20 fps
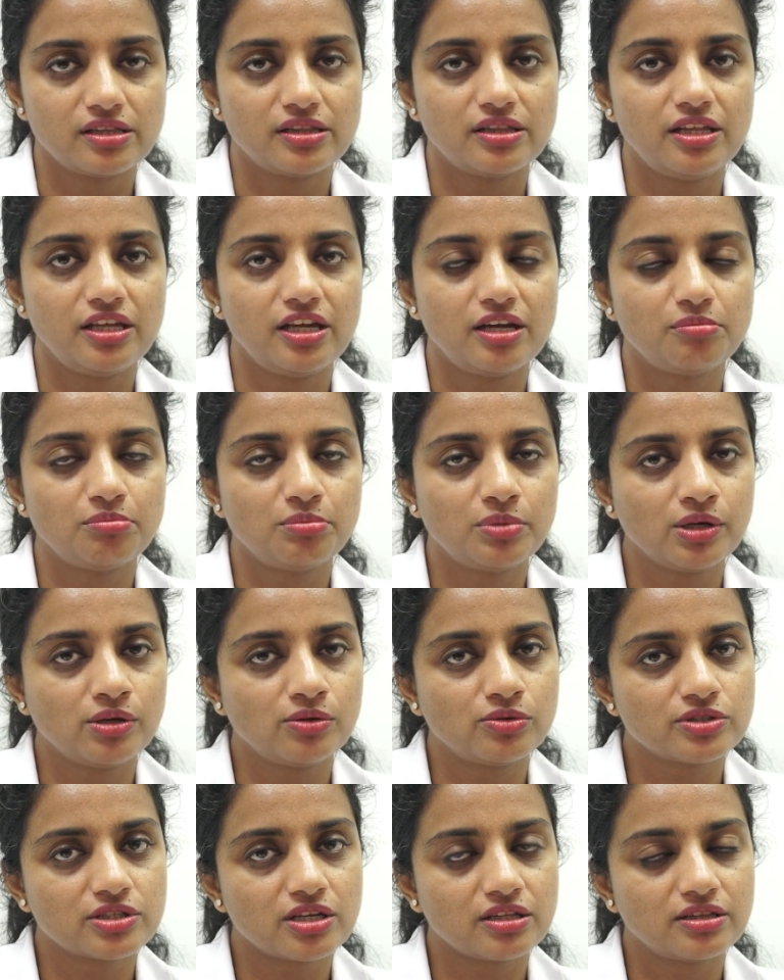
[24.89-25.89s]
The
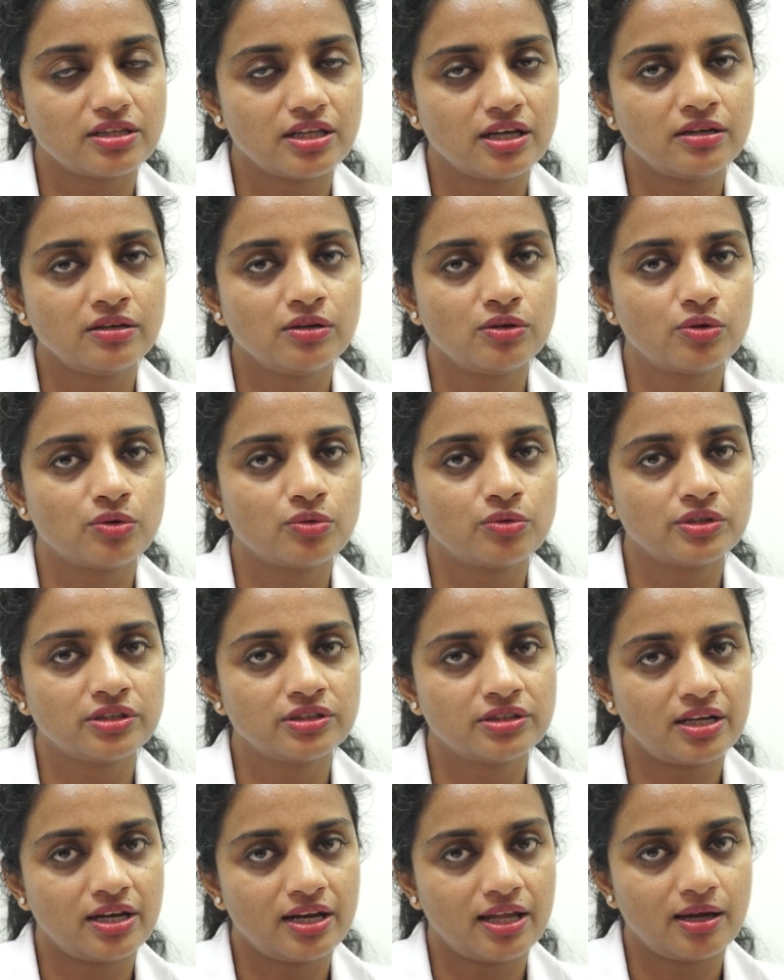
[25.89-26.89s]
embryos are then grown
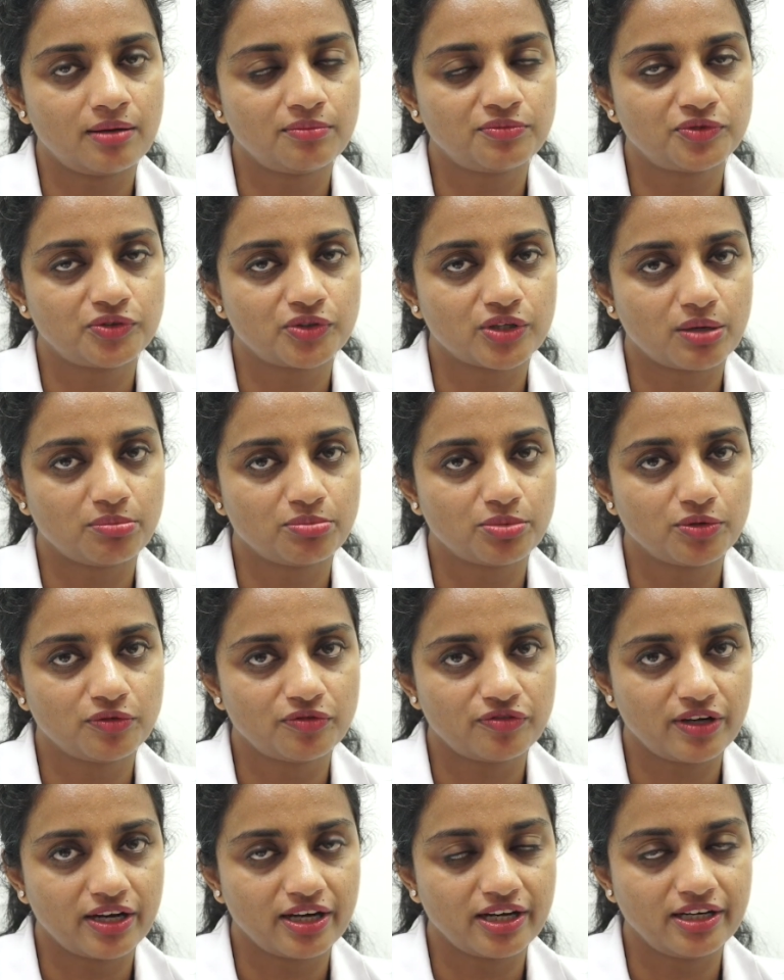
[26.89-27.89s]
in the lab for up to
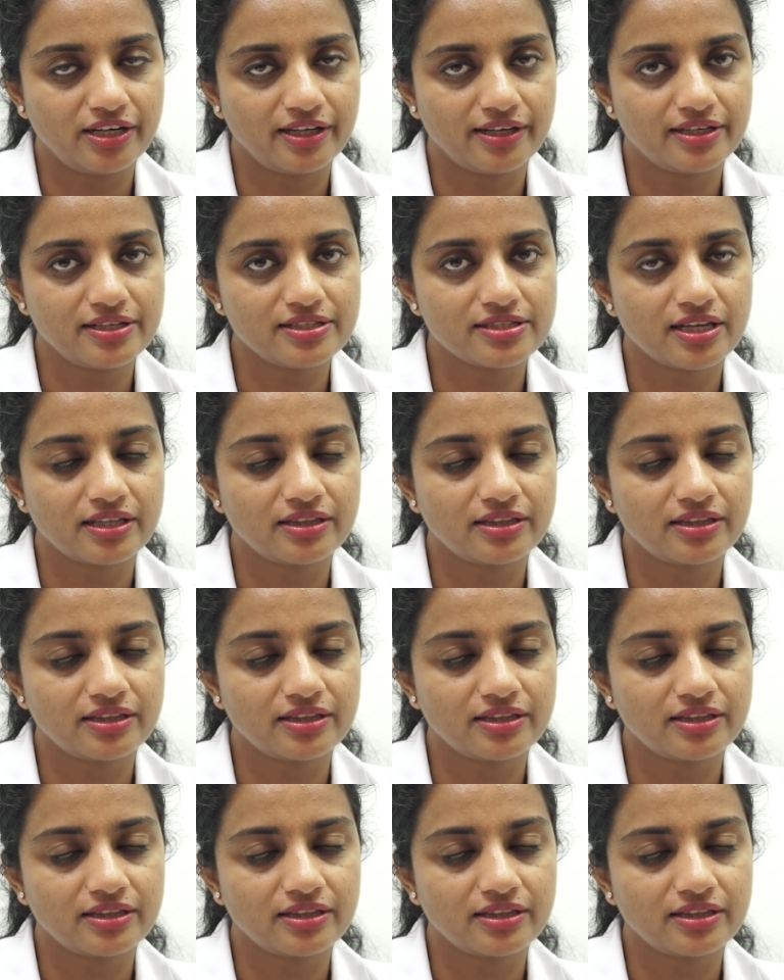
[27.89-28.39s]
5 days,